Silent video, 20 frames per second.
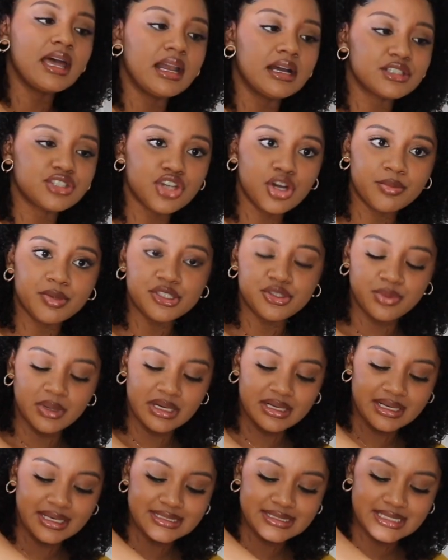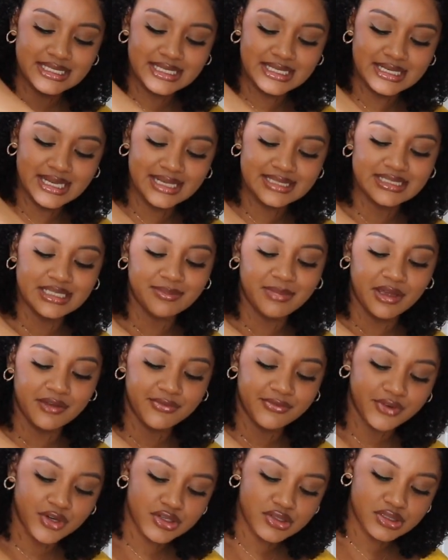October 2019, I did my
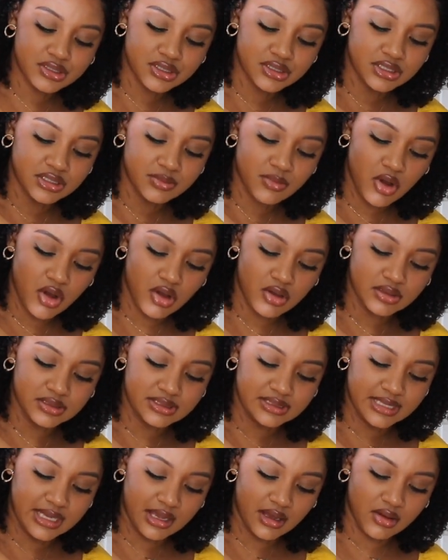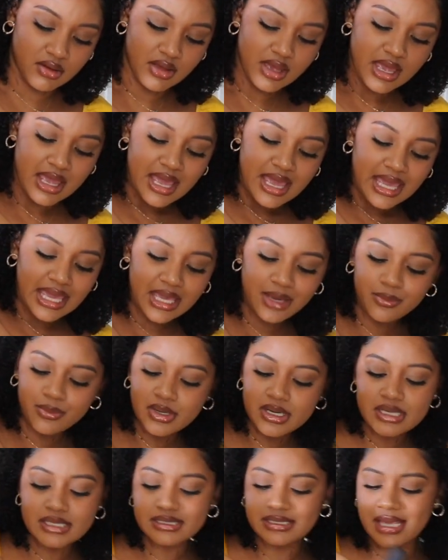first small sale. It
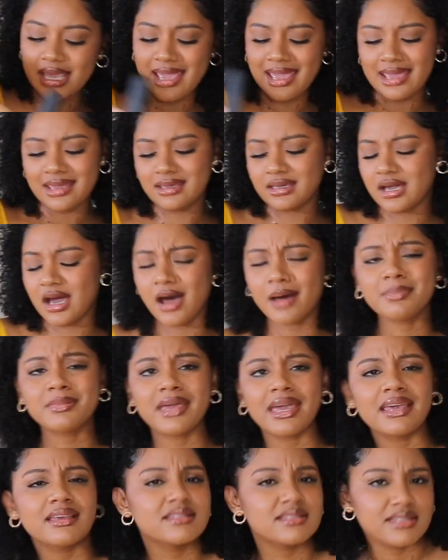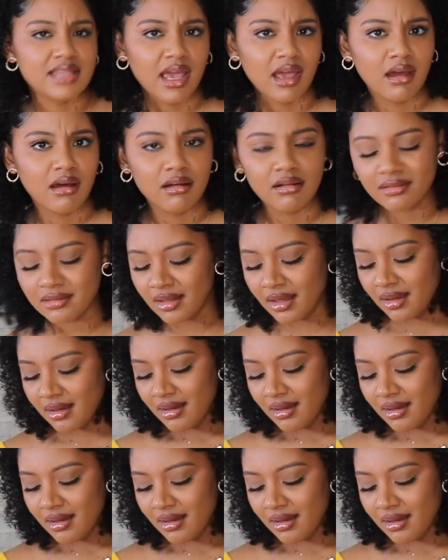was a cupcake sale.